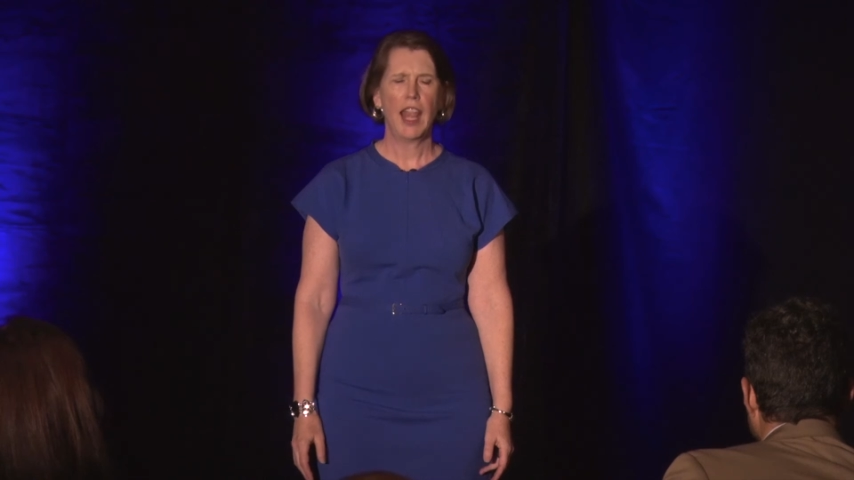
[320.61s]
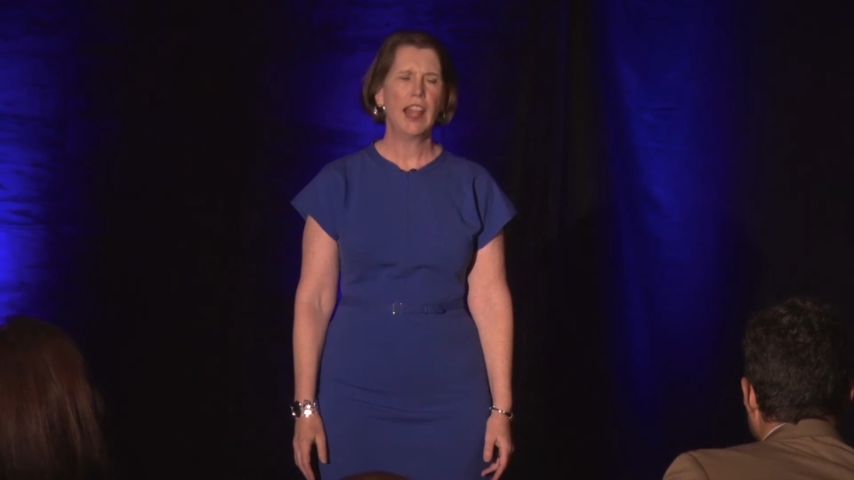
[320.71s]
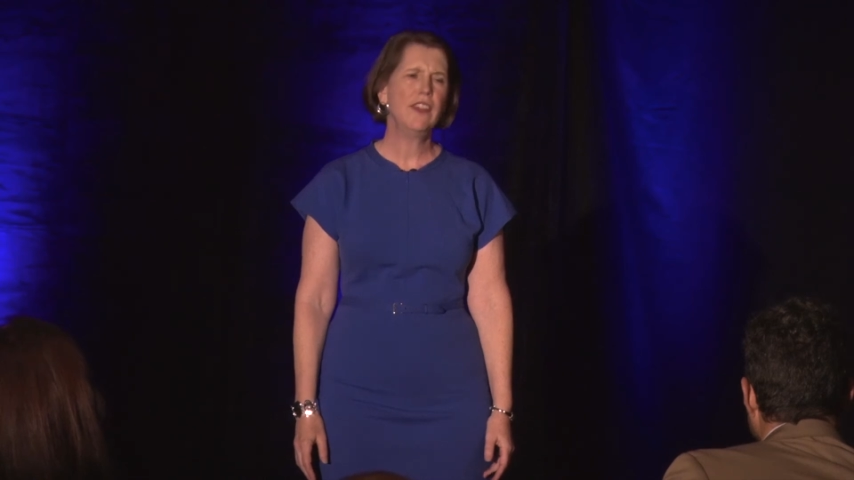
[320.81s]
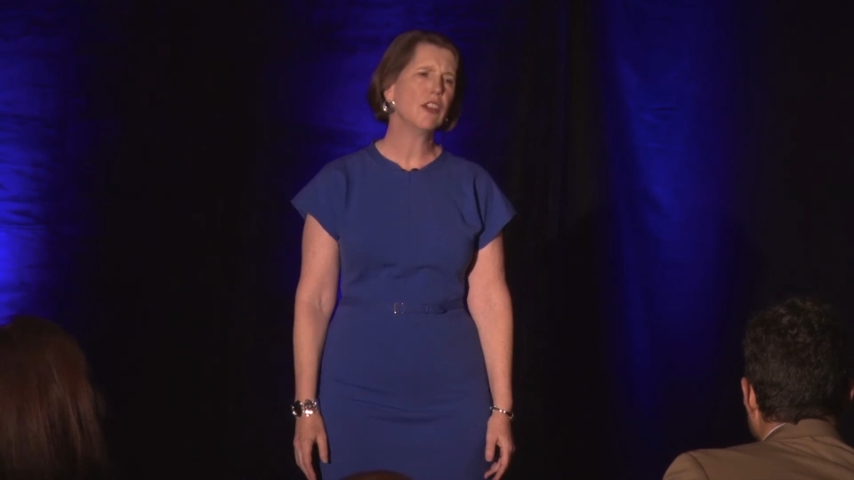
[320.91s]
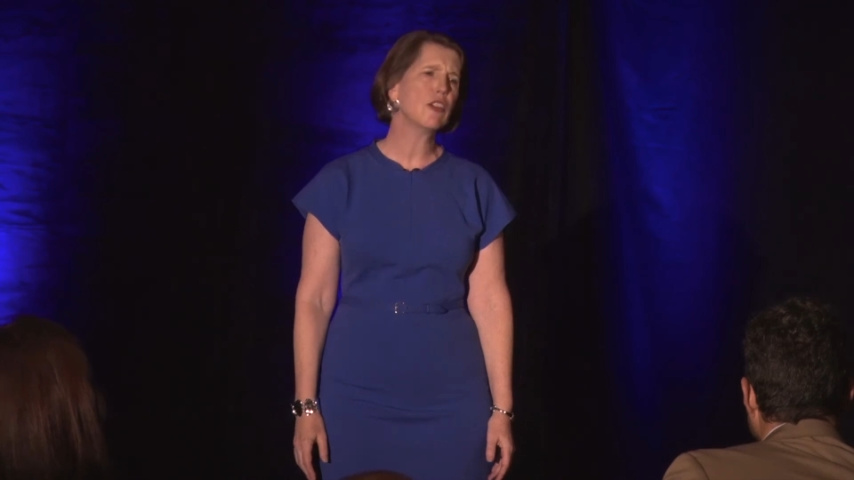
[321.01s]

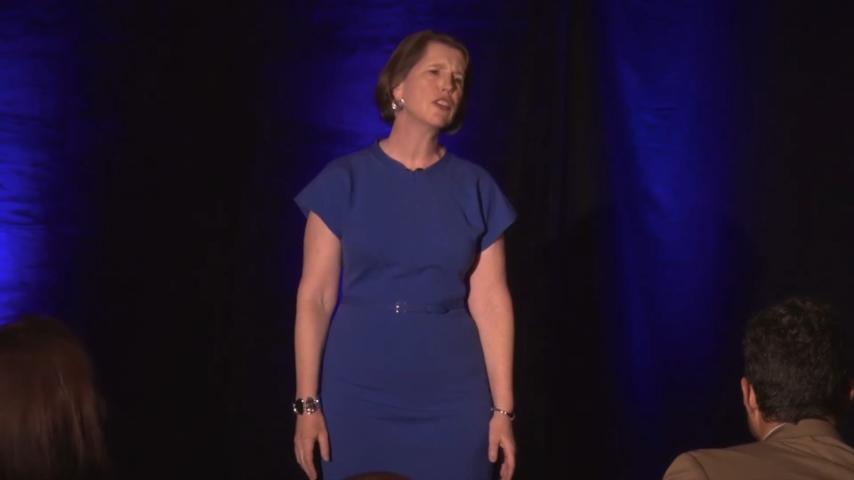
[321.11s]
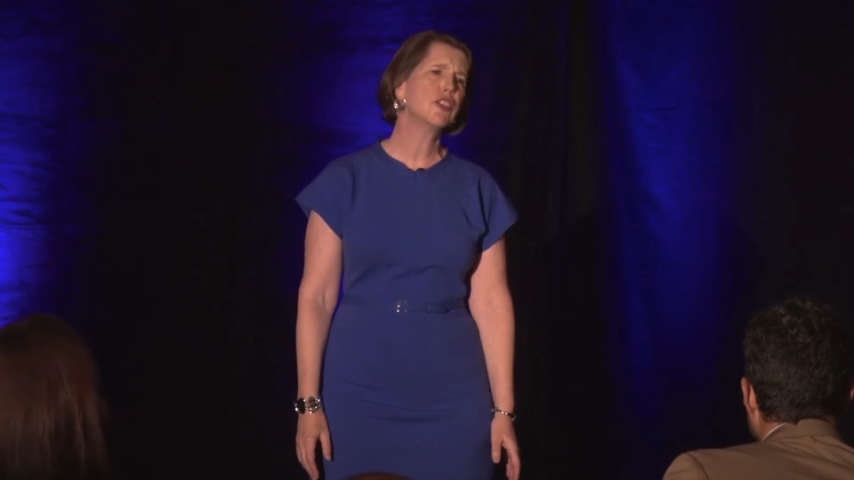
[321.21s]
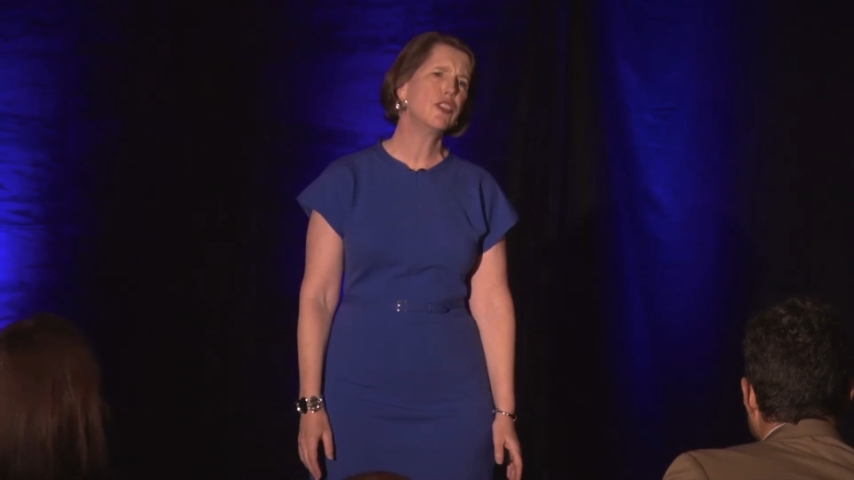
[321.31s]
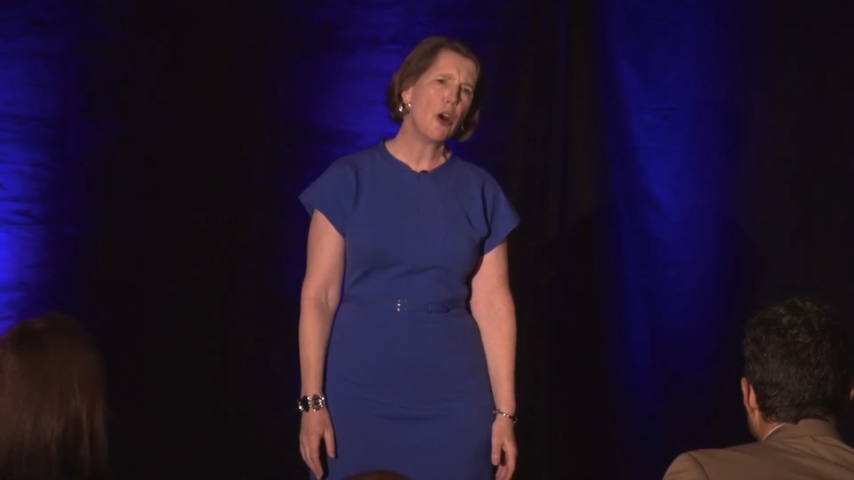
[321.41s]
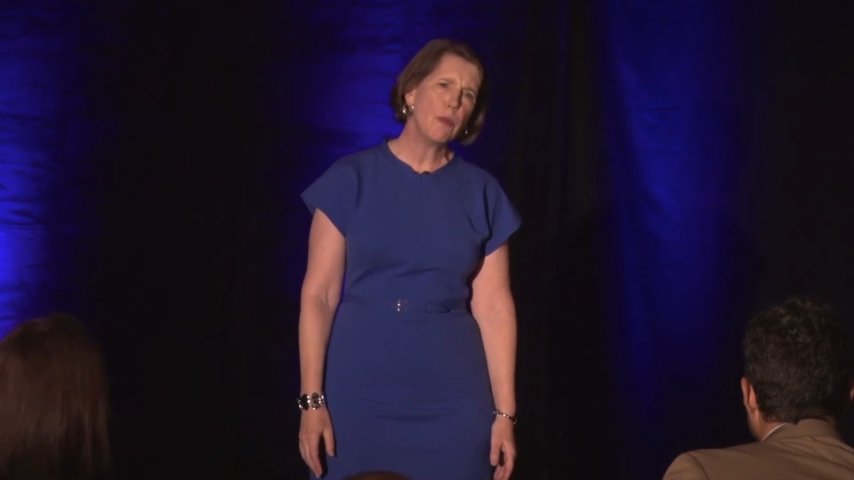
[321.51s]
And there are
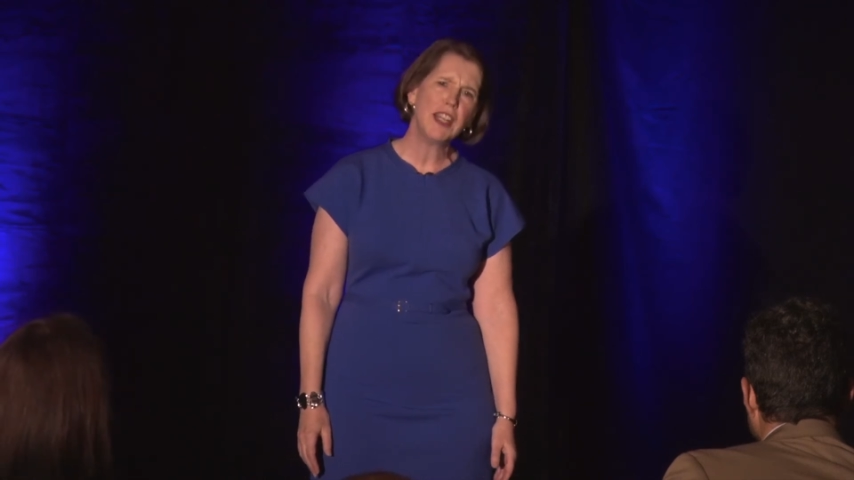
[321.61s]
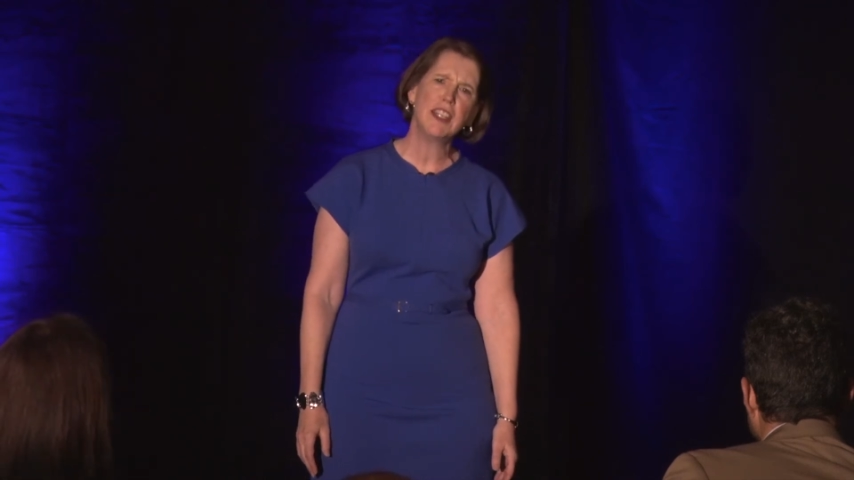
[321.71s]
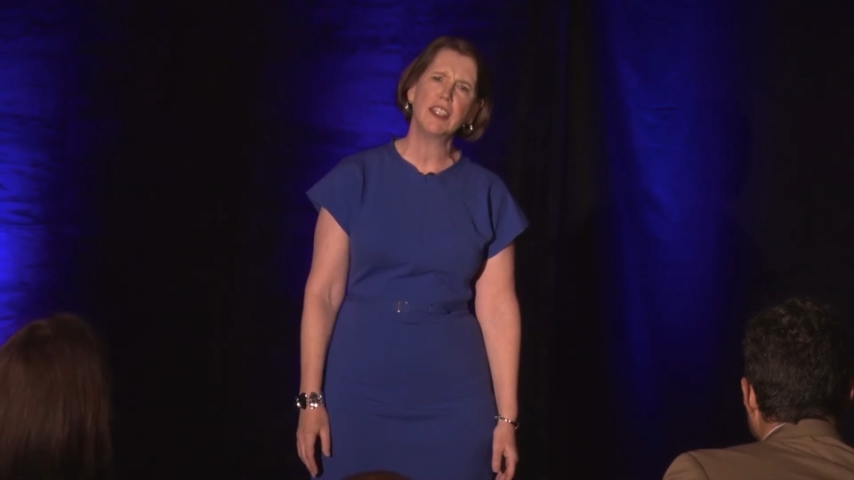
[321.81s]
so many